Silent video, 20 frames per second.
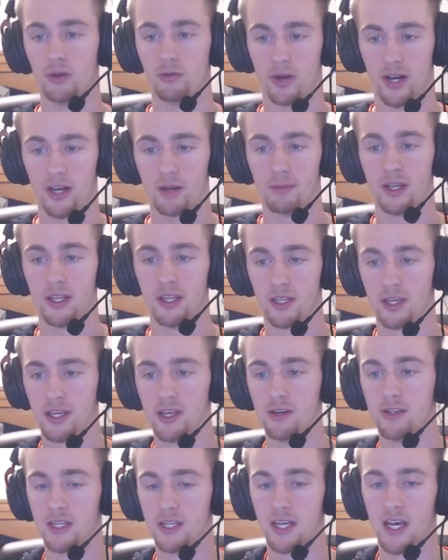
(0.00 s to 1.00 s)
recommend the
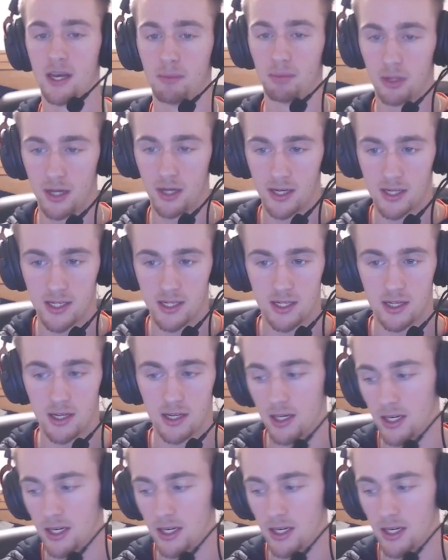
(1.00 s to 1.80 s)
QCK Plus.